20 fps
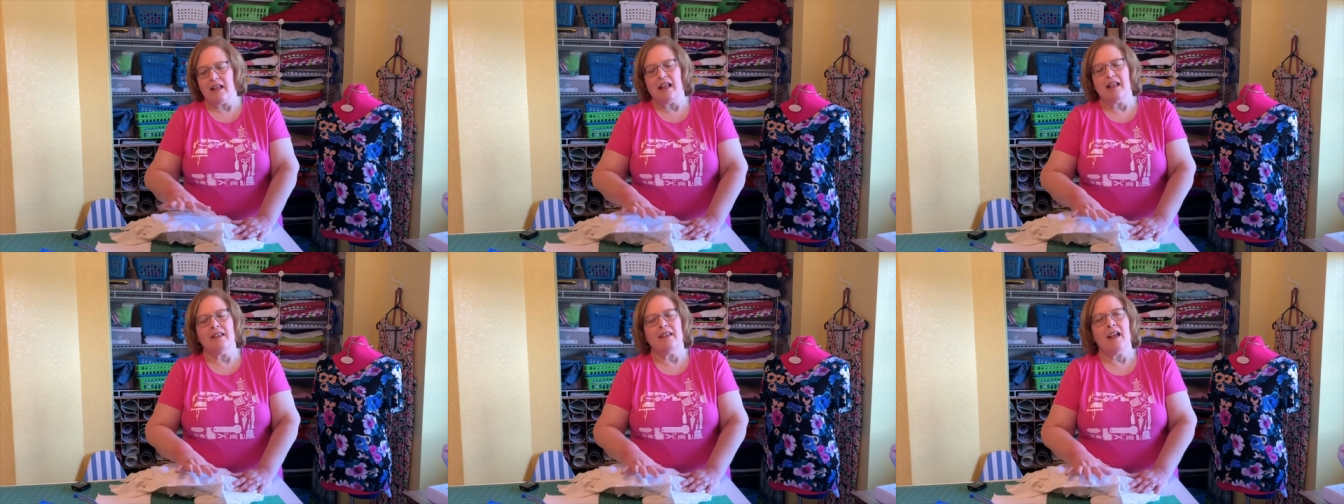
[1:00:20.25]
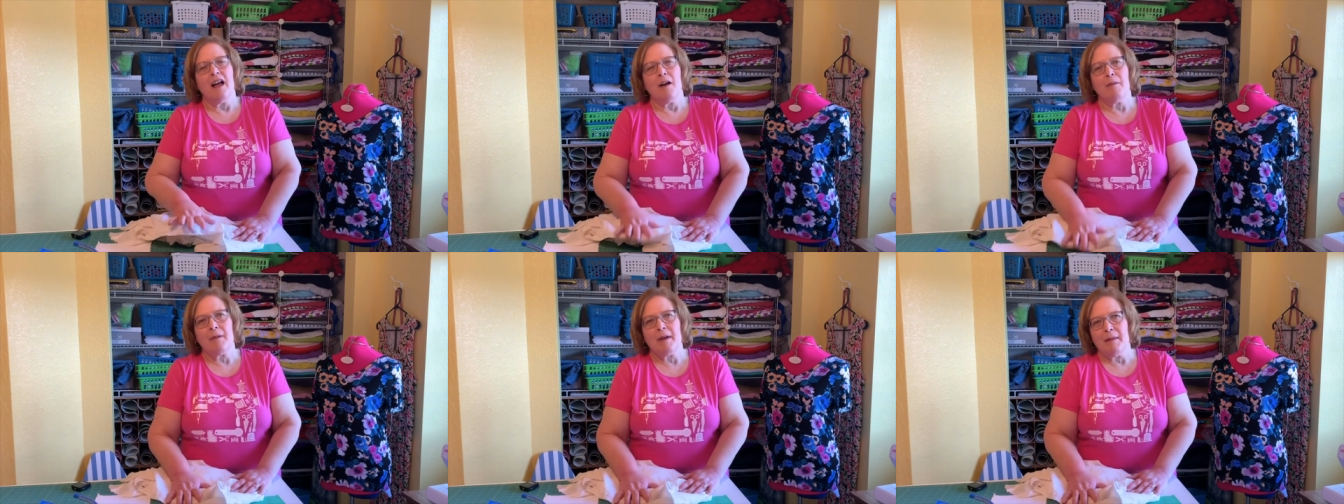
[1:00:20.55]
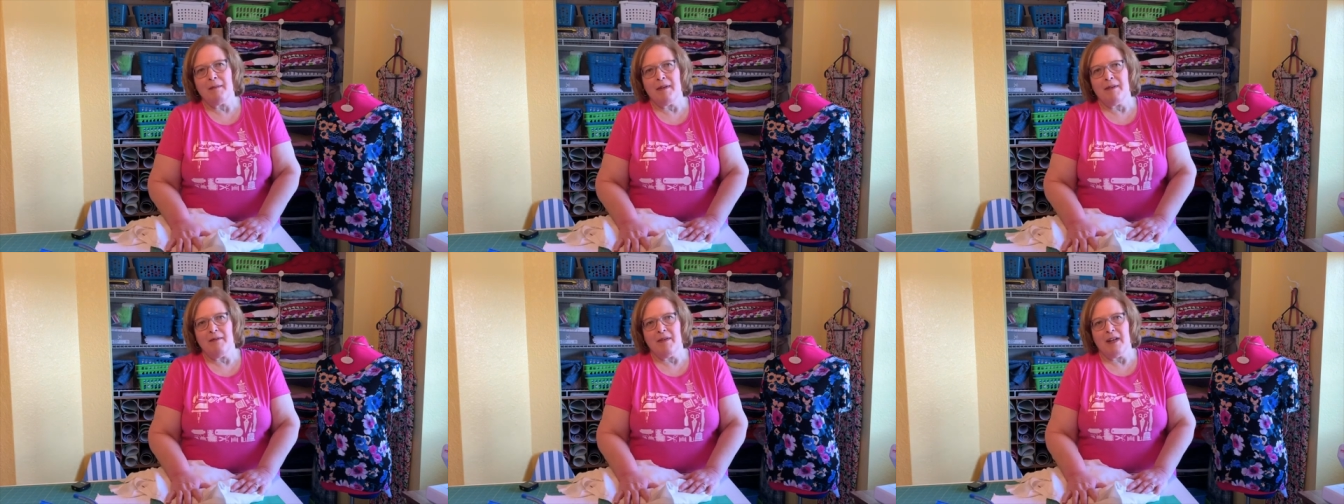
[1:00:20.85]
in the
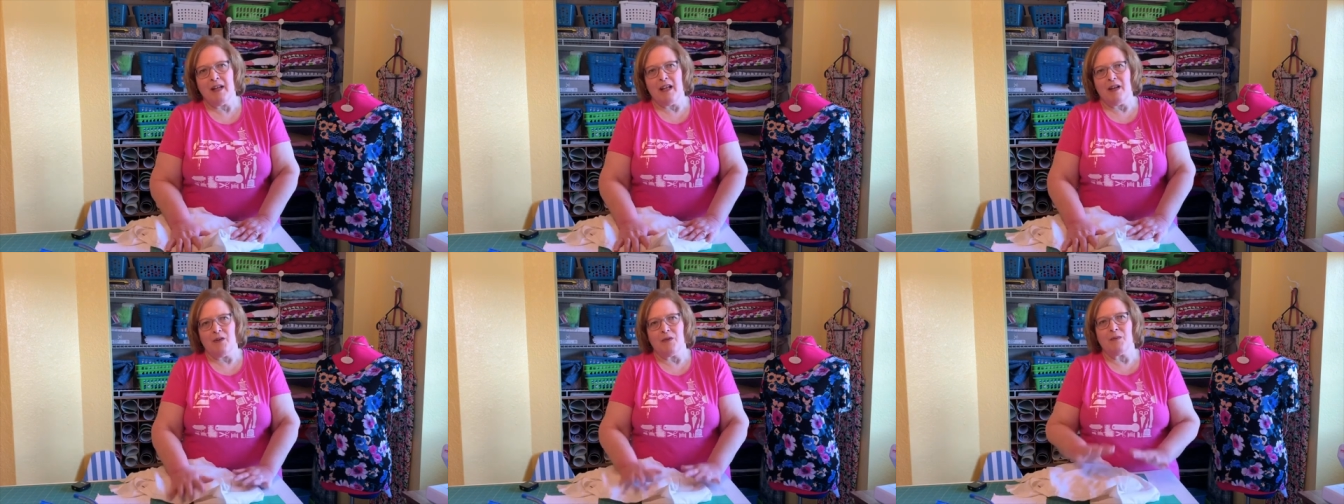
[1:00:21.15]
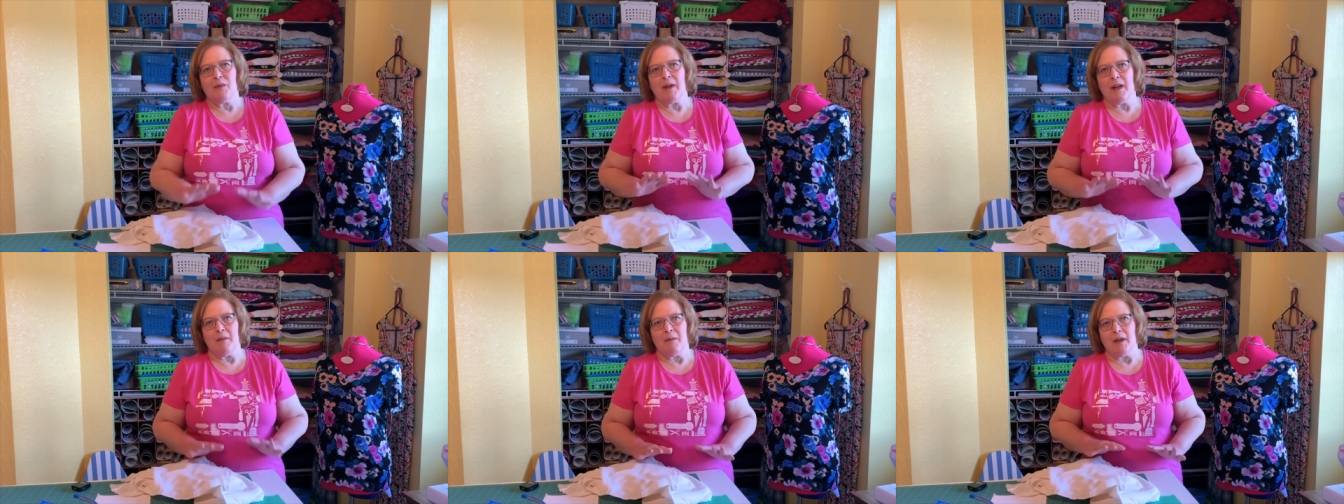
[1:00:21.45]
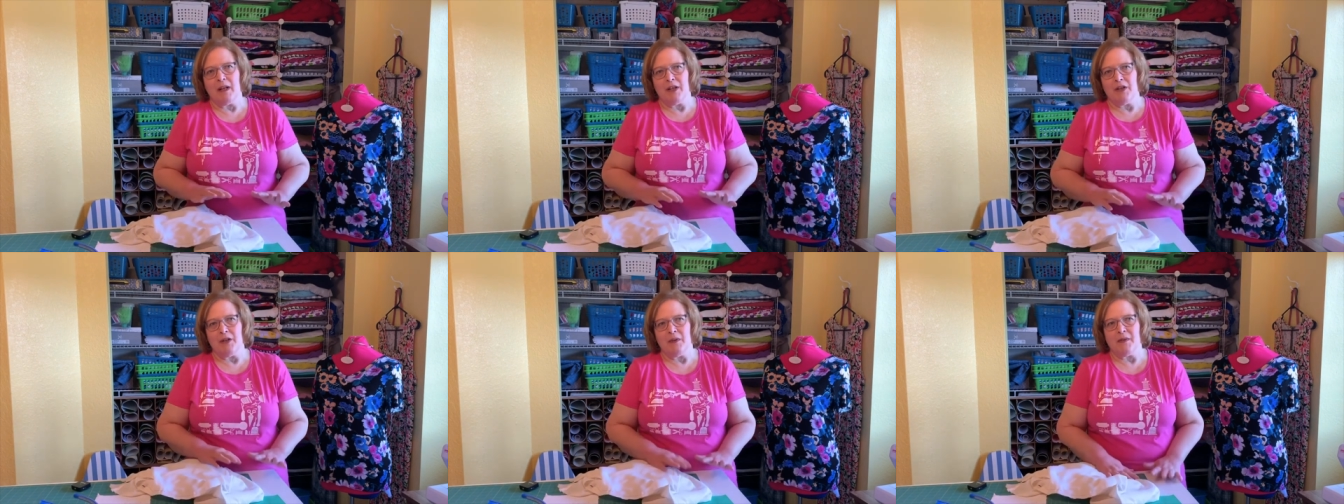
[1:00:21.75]
upcoming videos, what I
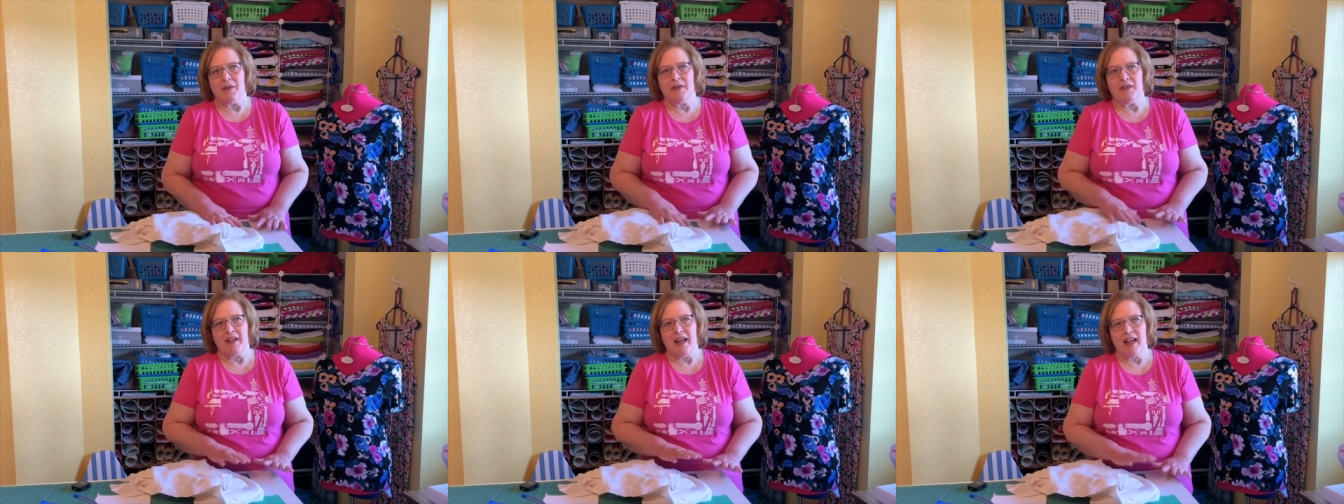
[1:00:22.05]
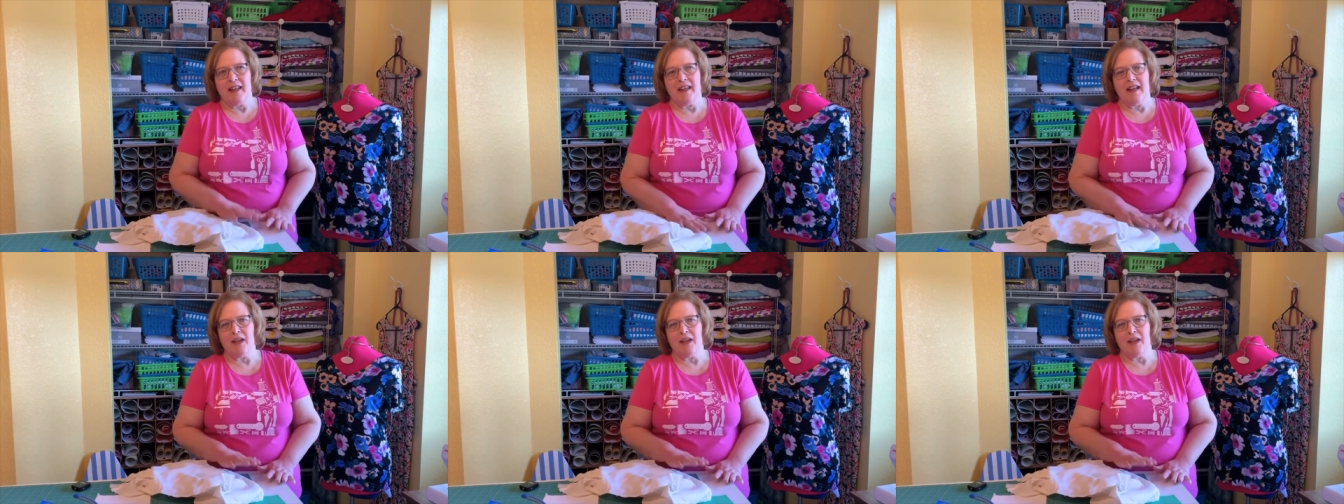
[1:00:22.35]
want to do is take